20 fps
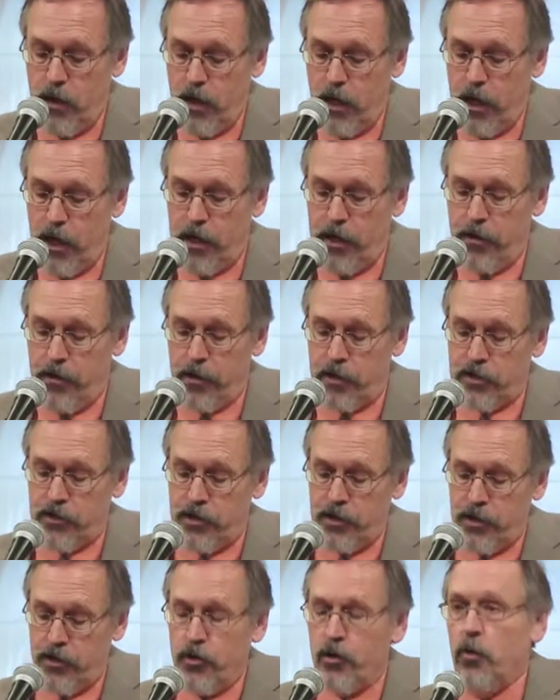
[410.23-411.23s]
Ed
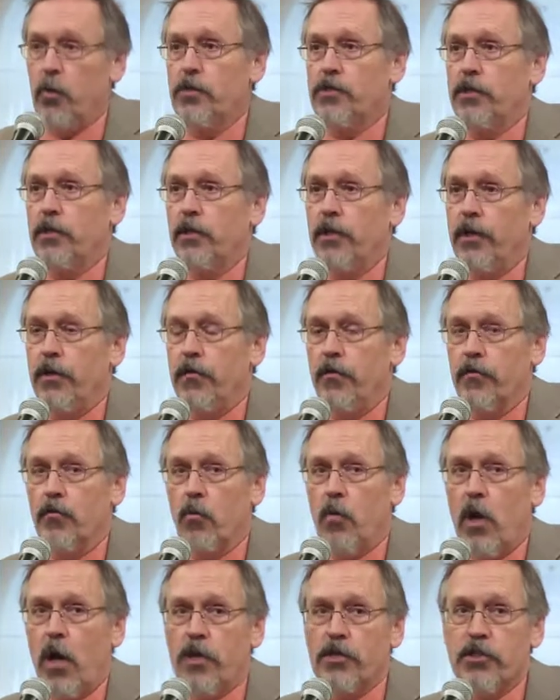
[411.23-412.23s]
Erickson, who was the leader of
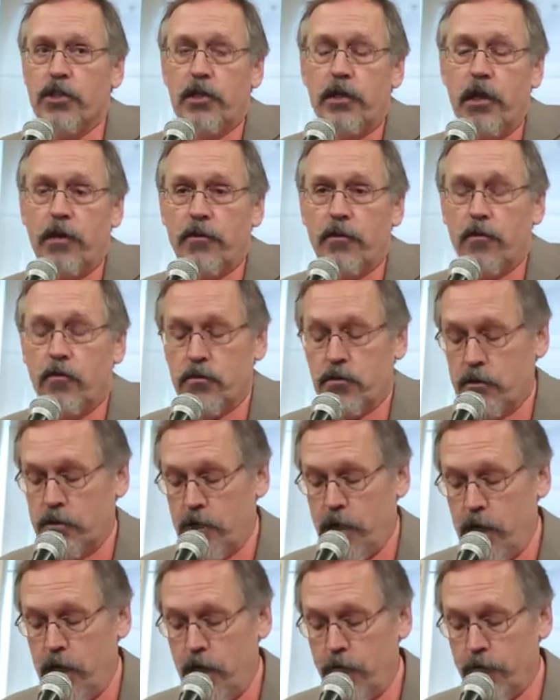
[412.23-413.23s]
the Washington Ethical
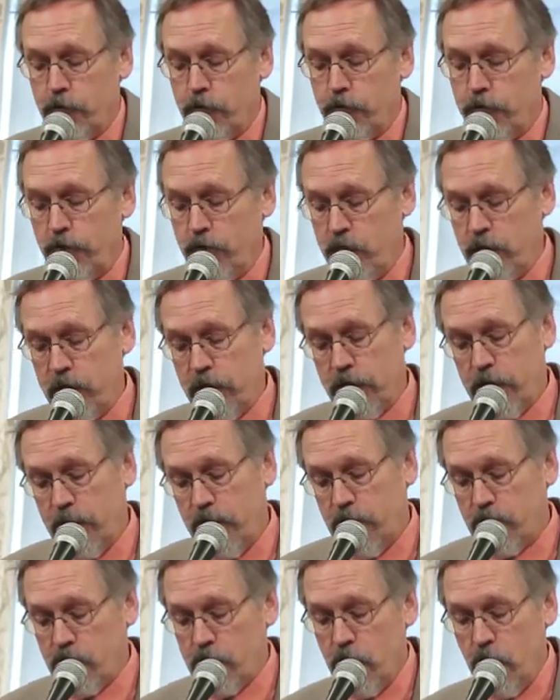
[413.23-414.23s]
Society for a few
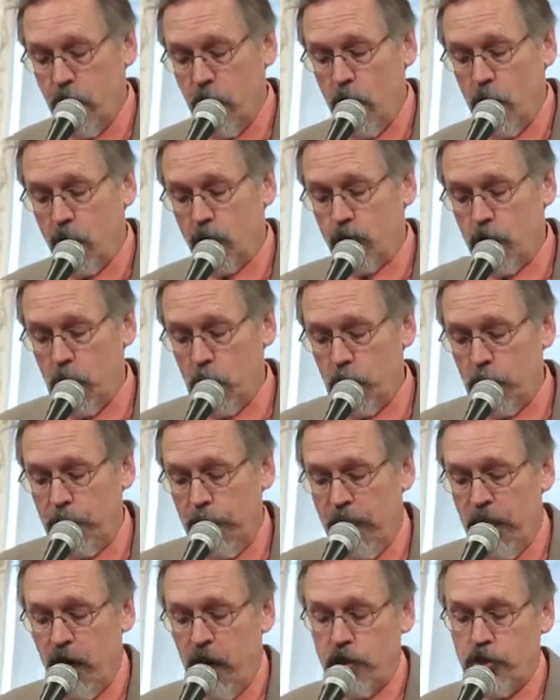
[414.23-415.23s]
decades,
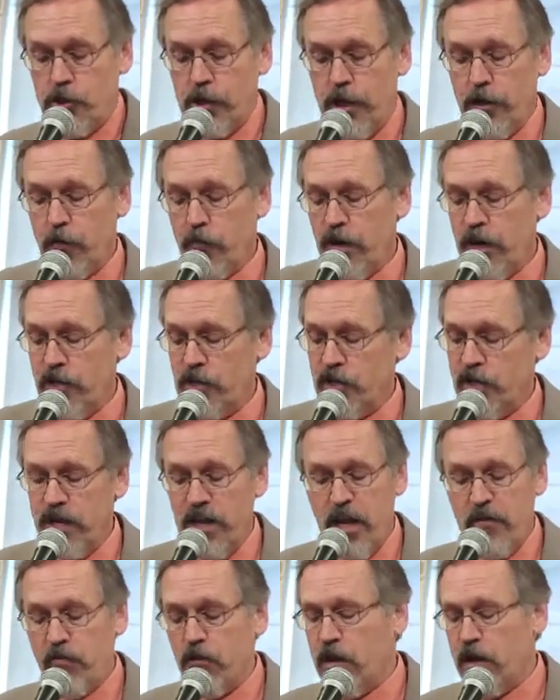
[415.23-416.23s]
wrote, "A generation
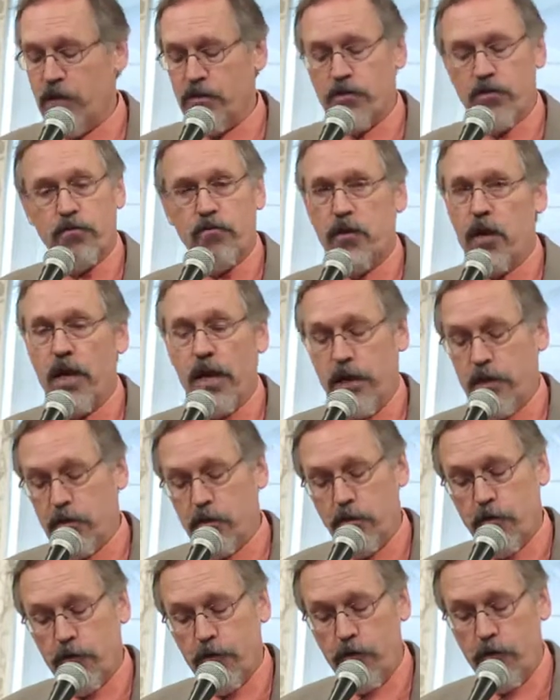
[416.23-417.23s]
never has the
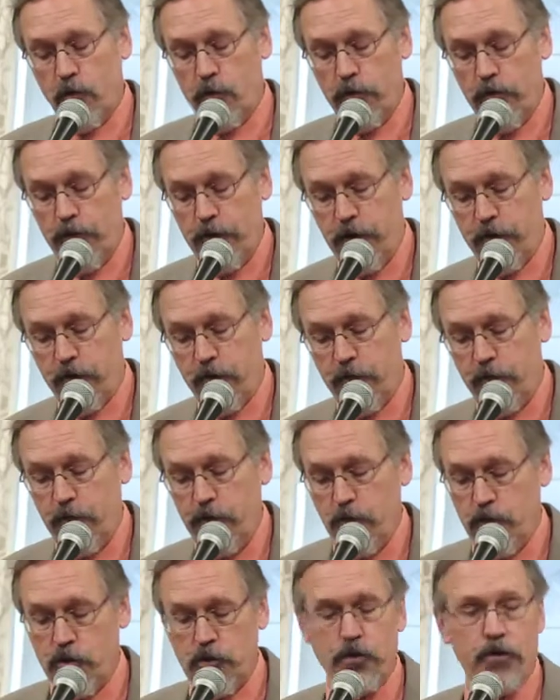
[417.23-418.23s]
right to forfeit the
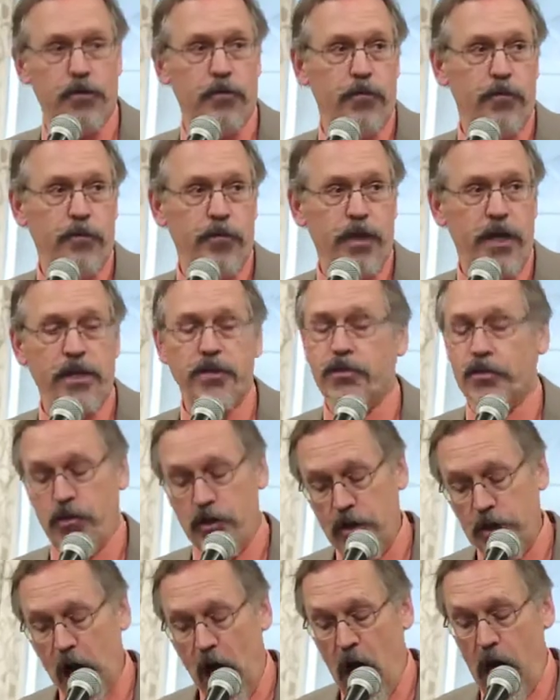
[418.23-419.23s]
future. It's
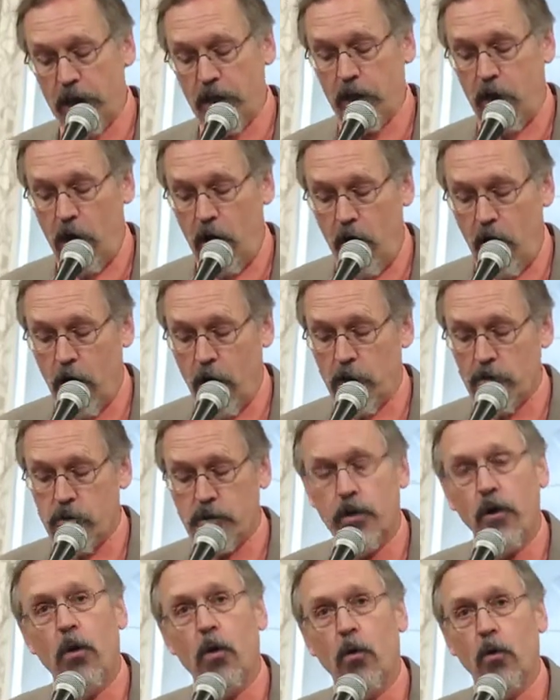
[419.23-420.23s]
not ours
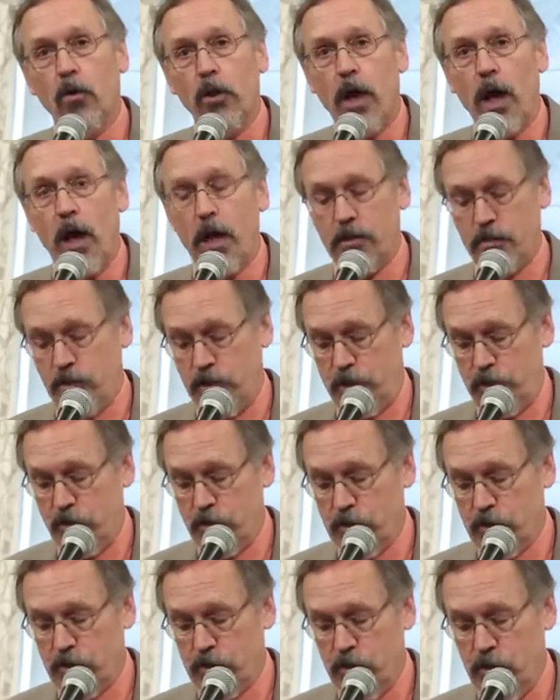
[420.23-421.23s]
to hold
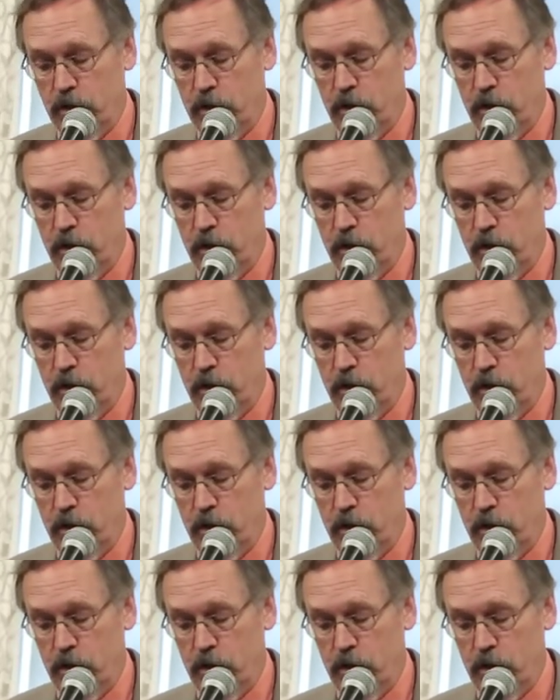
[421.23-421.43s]
hostage.